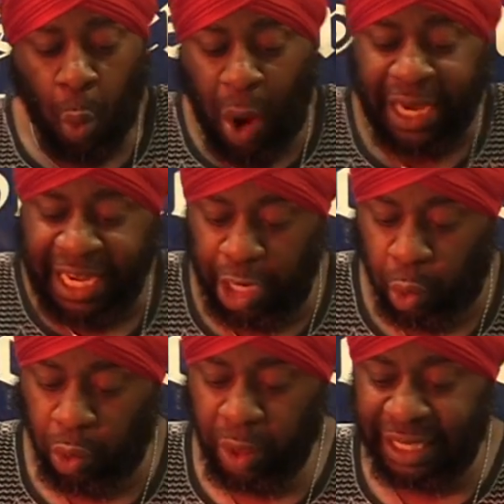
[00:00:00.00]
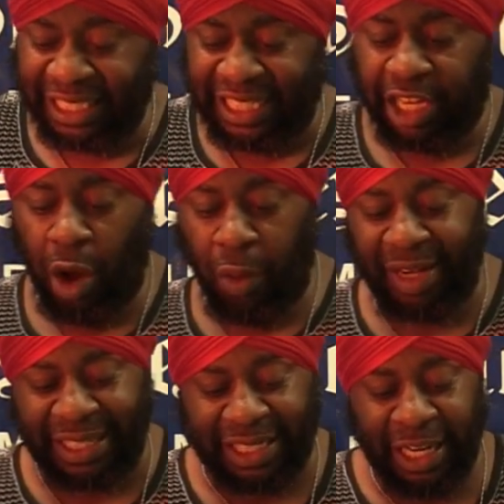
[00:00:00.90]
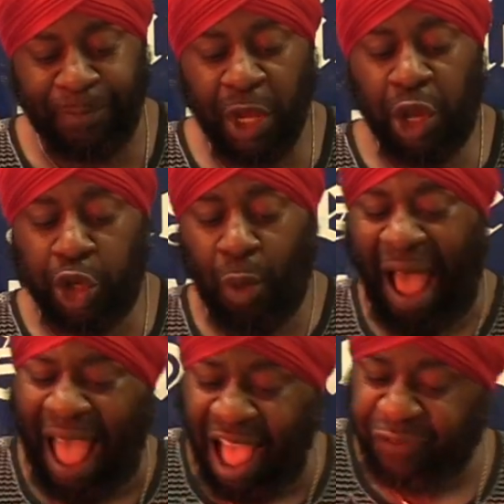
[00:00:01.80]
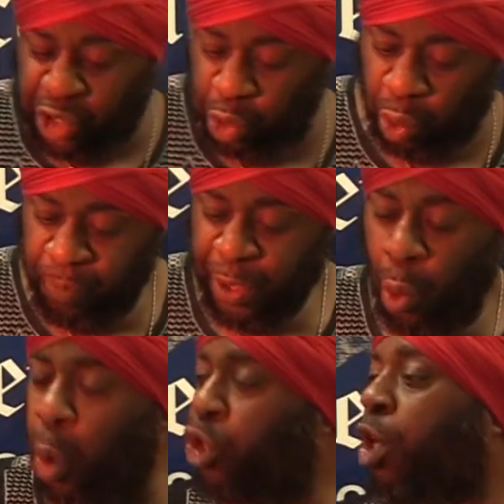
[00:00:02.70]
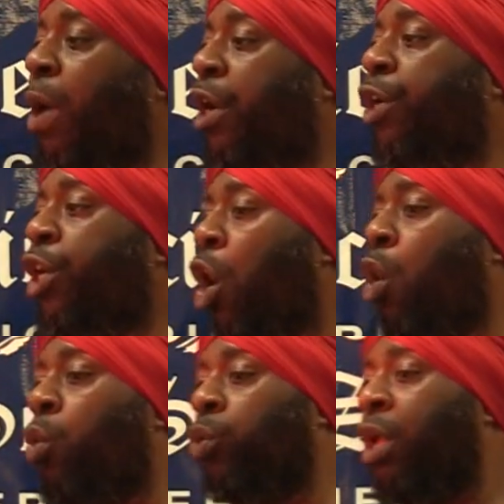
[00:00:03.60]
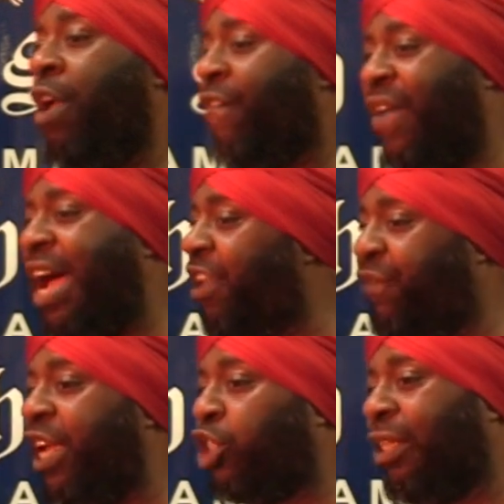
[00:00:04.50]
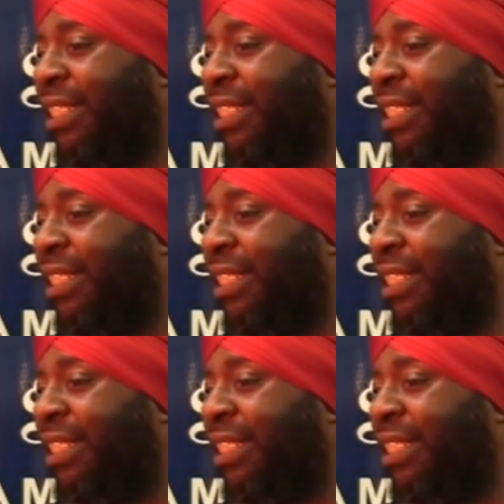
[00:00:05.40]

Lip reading: one and equal to seek your own destiny, you have to worship under your own vine and fig tree.